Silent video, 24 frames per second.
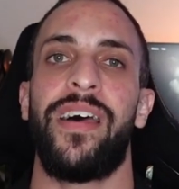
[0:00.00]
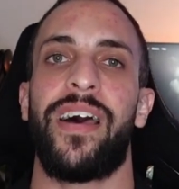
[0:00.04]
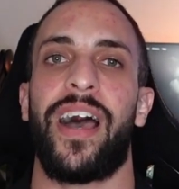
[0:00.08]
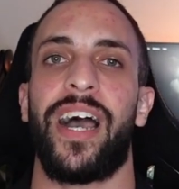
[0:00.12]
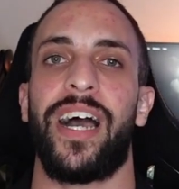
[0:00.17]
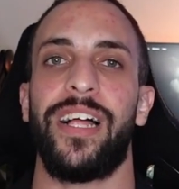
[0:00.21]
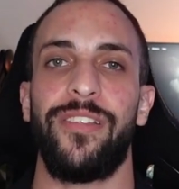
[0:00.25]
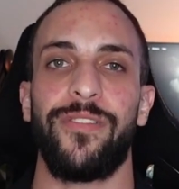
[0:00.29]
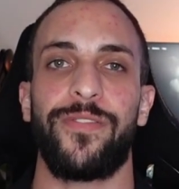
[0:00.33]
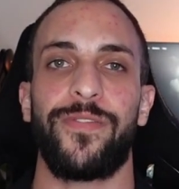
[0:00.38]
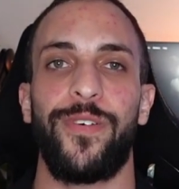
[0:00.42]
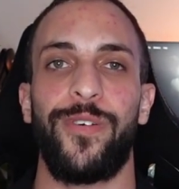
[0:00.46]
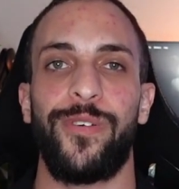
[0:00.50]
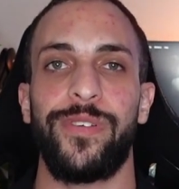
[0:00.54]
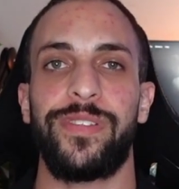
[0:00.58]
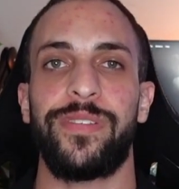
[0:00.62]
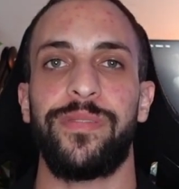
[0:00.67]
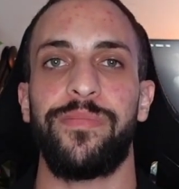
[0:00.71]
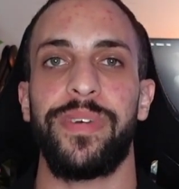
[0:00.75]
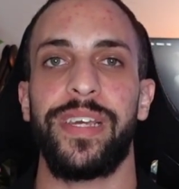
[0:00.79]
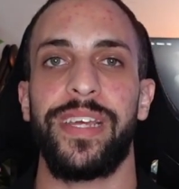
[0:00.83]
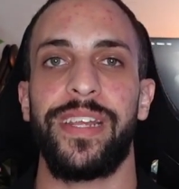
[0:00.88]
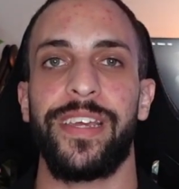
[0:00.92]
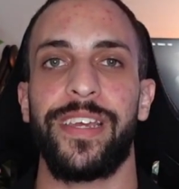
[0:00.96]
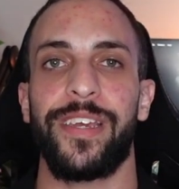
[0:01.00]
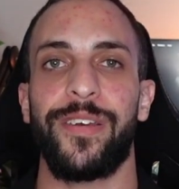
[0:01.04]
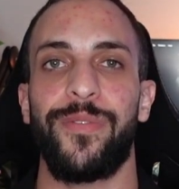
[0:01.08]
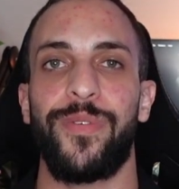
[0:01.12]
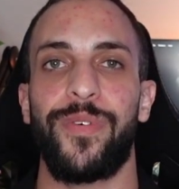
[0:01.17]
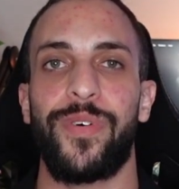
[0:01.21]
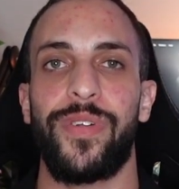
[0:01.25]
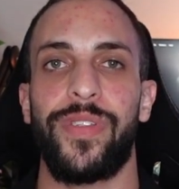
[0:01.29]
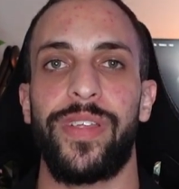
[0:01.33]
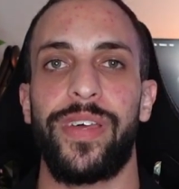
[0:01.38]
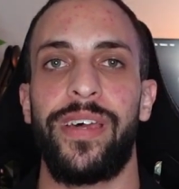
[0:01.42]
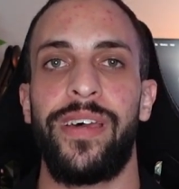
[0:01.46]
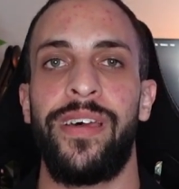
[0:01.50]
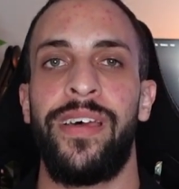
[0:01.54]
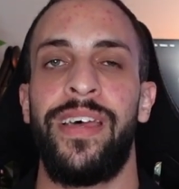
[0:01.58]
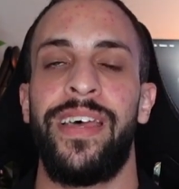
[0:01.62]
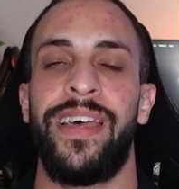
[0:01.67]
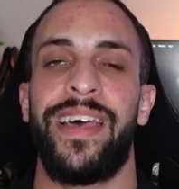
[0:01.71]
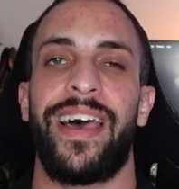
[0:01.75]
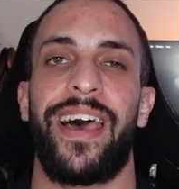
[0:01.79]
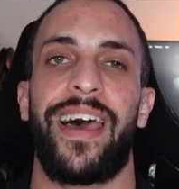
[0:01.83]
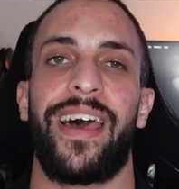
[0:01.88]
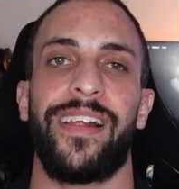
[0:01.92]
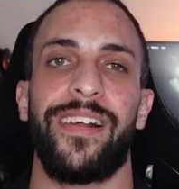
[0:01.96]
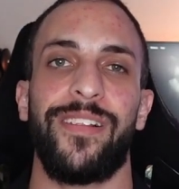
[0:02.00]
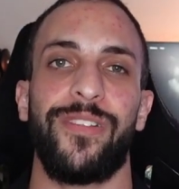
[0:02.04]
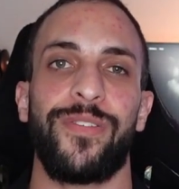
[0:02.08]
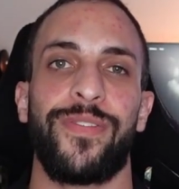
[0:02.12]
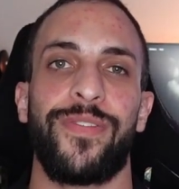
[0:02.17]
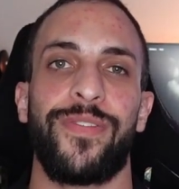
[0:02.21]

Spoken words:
I look forward to meeting you all there, and I look